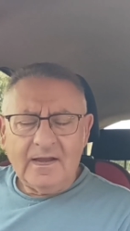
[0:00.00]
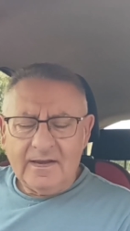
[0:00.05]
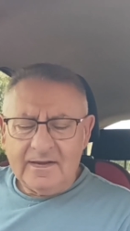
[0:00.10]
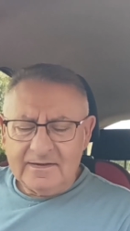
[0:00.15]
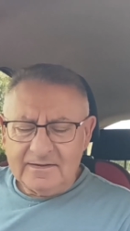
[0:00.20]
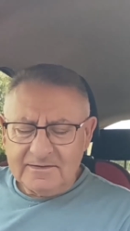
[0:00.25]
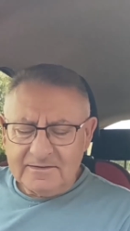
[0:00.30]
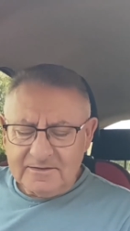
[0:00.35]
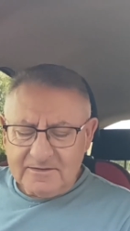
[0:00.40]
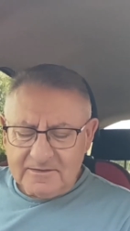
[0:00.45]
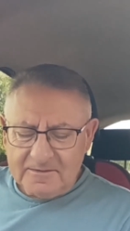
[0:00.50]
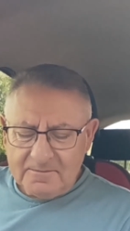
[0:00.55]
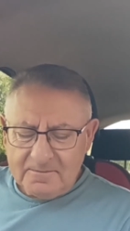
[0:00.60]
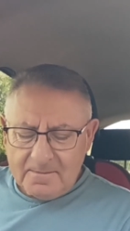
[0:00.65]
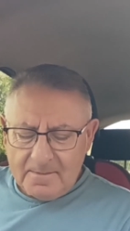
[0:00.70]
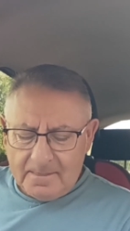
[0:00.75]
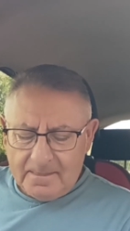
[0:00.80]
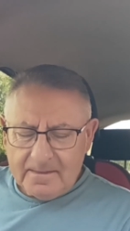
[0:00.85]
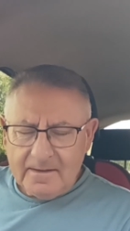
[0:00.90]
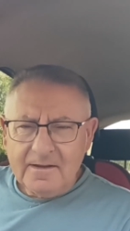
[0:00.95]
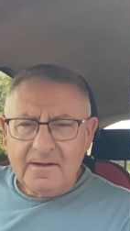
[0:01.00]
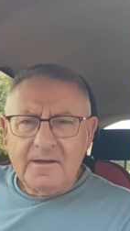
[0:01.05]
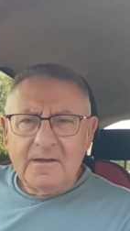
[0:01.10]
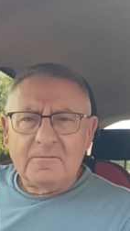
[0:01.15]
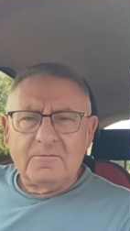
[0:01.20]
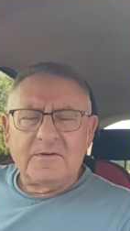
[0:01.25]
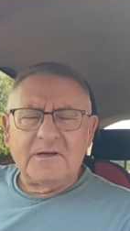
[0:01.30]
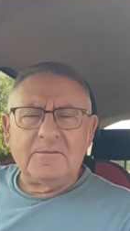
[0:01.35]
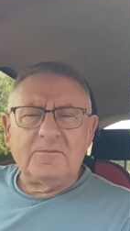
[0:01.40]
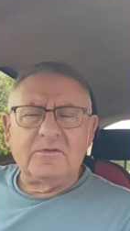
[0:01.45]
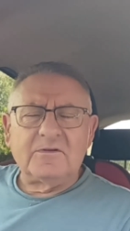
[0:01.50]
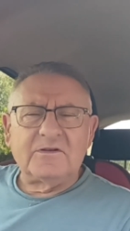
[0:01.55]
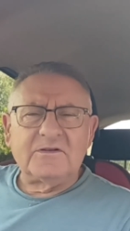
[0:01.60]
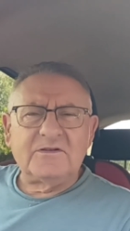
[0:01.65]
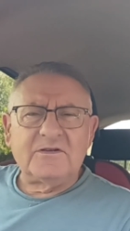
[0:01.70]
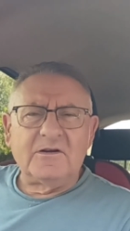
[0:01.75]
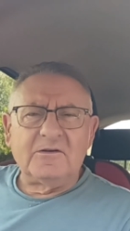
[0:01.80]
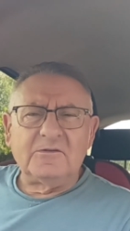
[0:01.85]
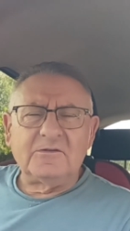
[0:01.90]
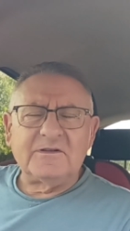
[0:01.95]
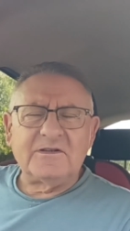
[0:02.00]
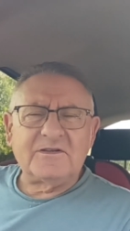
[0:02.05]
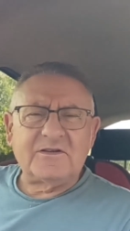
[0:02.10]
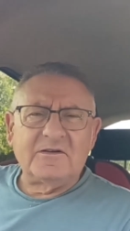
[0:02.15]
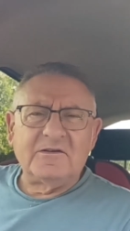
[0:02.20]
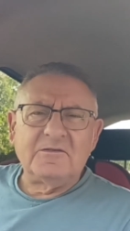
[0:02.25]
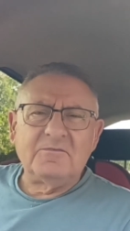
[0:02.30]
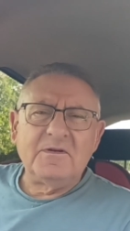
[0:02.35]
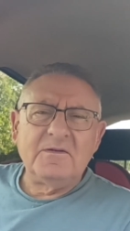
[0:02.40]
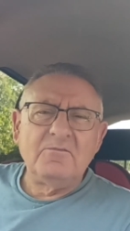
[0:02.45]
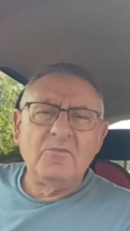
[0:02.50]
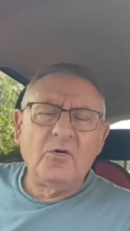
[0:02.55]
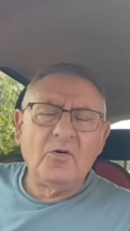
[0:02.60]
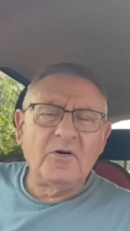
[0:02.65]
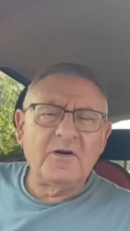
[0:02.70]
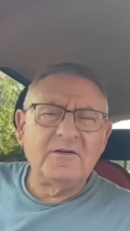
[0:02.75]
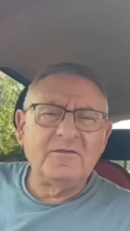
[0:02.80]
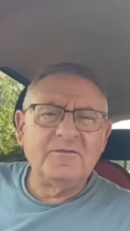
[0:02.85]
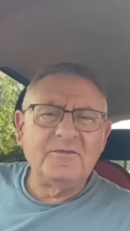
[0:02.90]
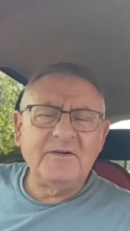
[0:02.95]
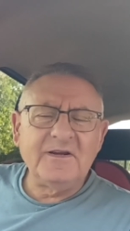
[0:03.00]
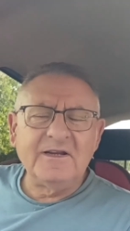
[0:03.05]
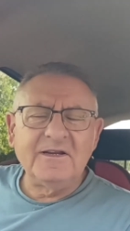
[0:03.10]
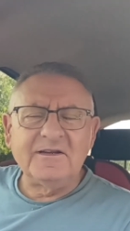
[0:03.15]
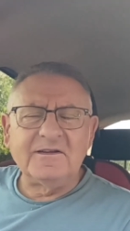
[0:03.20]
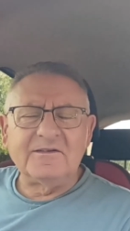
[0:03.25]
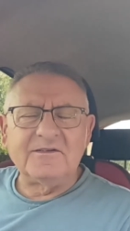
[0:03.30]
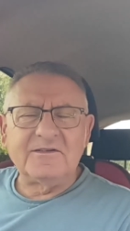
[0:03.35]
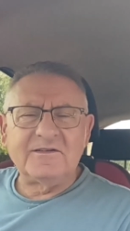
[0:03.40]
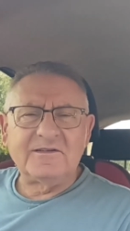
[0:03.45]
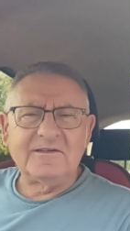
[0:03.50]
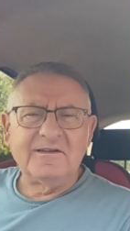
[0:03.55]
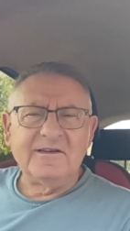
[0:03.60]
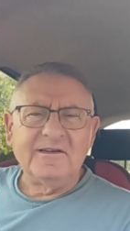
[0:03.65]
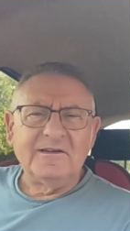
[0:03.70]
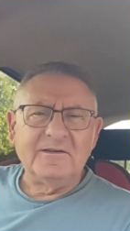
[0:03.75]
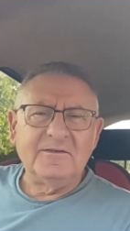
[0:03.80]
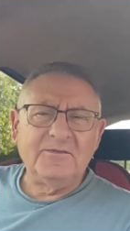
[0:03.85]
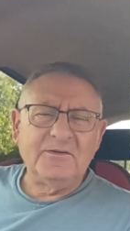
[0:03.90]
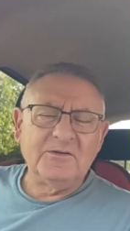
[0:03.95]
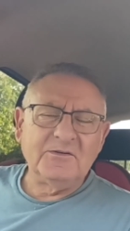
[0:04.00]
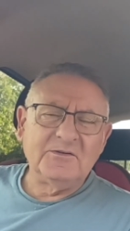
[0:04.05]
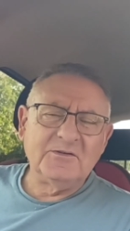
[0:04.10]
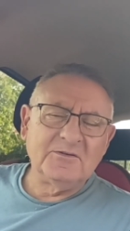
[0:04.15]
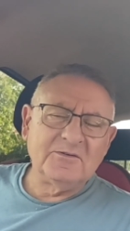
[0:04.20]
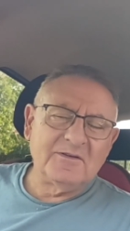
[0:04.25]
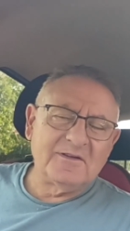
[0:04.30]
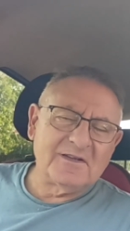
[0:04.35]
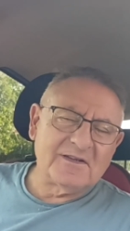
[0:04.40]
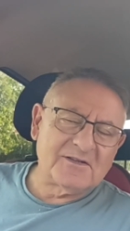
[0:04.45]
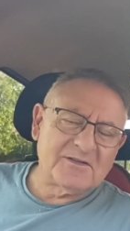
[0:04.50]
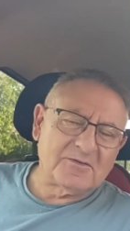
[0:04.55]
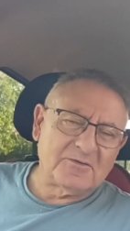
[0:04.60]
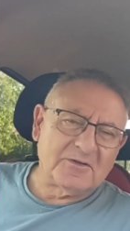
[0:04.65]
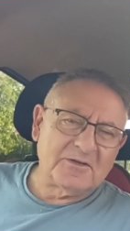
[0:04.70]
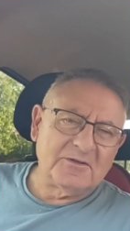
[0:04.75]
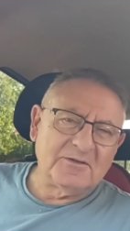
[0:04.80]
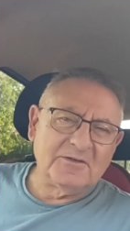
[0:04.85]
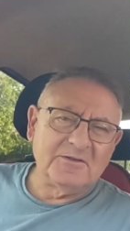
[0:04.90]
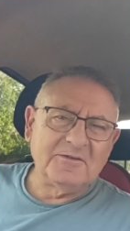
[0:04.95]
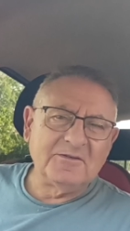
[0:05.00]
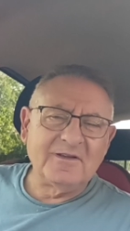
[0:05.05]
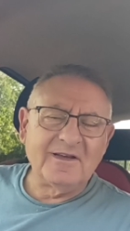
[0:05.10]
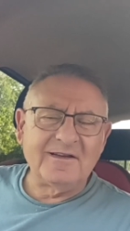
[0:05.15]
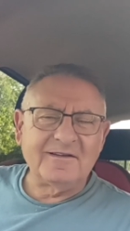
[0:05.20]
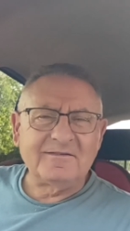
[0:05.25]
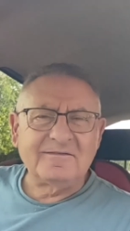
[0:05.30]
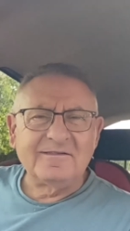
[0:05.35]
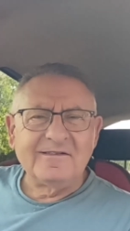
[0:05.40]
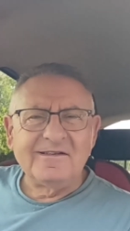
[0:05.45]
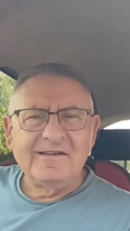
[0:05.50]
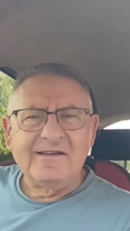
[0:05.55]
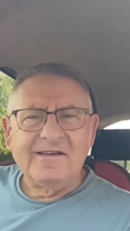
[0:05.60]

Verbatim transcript: And um, people are told it's going to be more convenient if you do this or you do that.